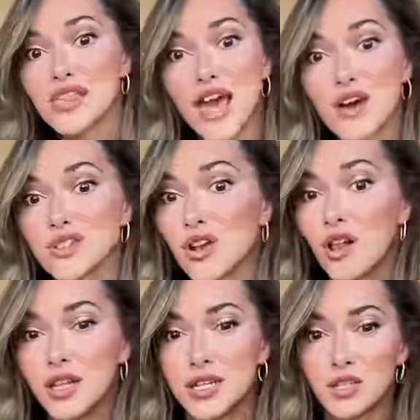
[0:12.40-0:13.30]

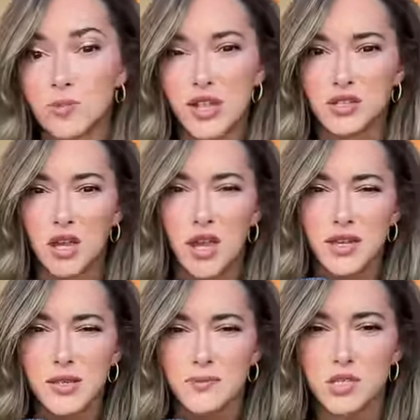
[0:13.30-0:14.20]
$1,000 diesel belt skirt,
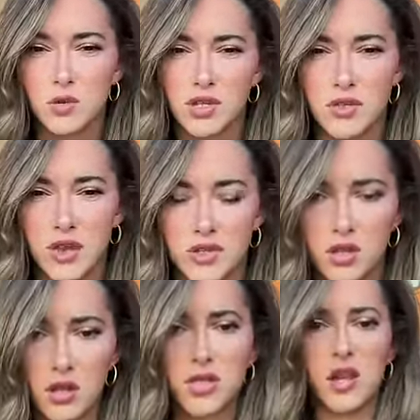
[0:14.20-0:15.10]
except this wasn't
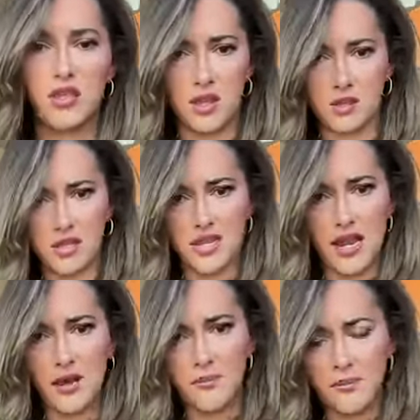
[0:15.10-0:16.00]
$1,000. I think because it's
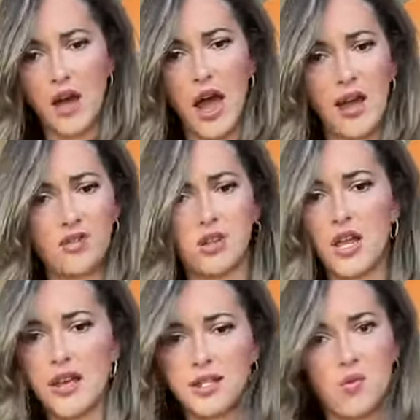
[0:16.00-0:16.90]
denim. I
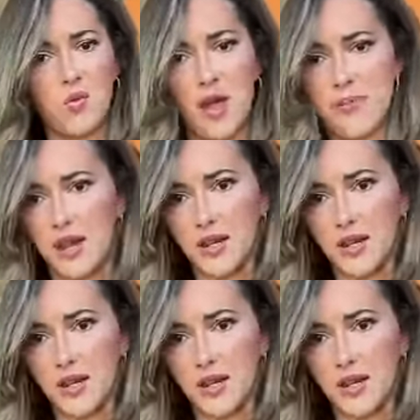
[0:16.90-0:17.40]
also like this one way better.